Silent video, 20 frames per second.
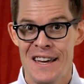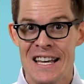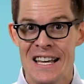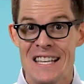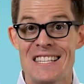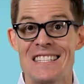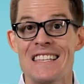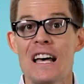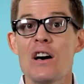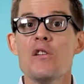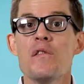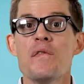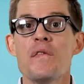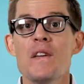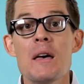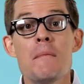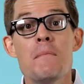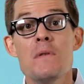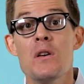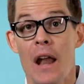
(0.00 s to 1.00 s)

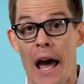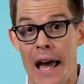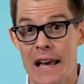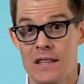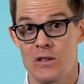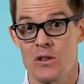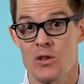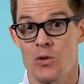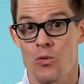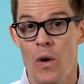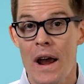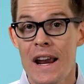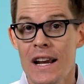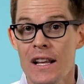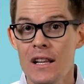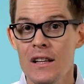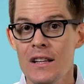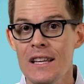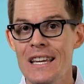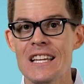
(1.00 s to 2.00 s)
Self-immunizers
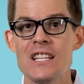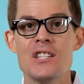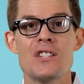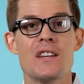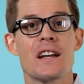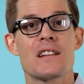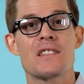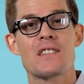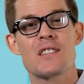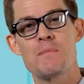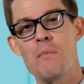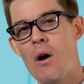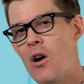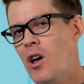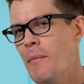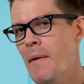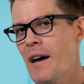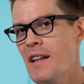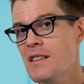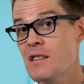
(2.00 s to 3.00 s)
regularly inject
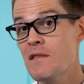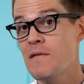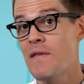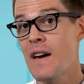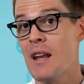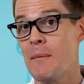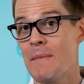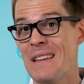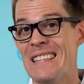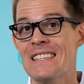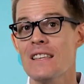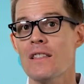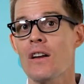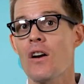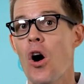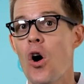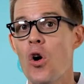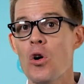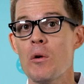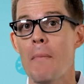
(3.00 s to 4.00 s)
small amounts of venom into
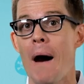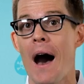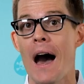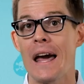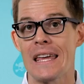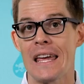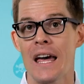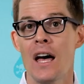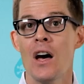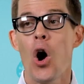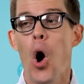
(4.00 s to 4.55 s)
their own body,